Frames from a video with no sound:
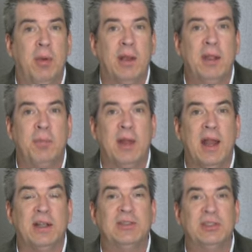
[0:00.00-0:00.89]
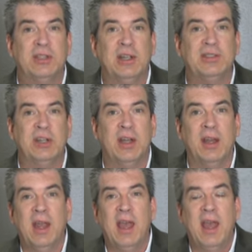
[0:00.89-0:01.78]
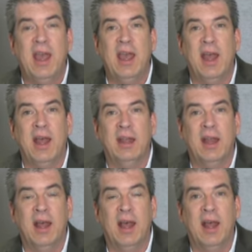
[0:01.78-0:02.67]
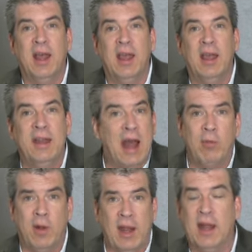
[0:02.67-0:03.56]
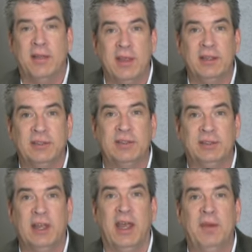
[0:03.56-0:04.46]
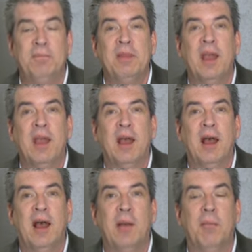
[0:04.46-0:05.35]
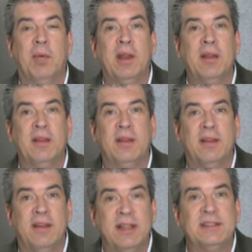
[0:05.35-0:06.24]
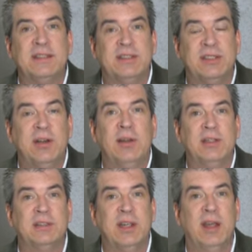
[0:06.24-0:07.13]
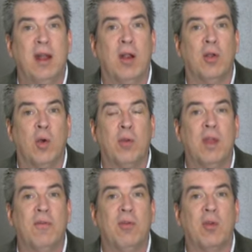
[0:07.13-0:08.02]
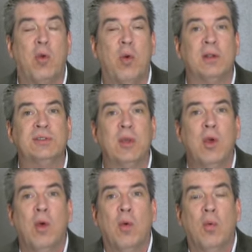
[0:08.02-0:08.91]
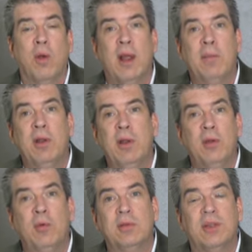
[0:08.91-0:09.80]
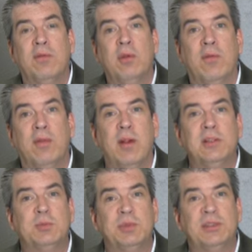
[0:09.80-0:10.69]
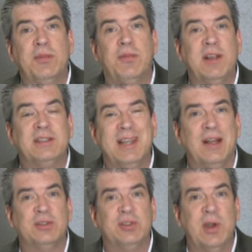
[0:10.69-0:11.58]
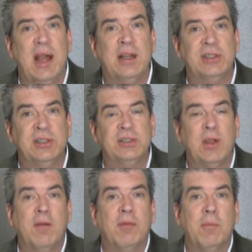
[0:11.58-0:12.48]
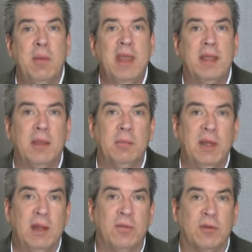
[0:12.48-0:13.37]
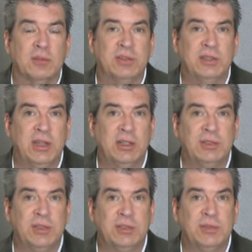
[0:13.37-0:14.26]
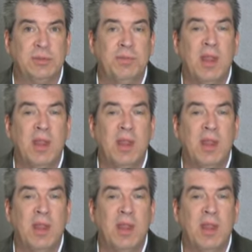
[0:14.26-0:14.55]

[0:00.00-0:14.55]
but hypnotic suggestion and not run out of things to say. But in this series, in our gold level course, what I'm going to do is give you a very specific set of strategies for making meaningful suggestions.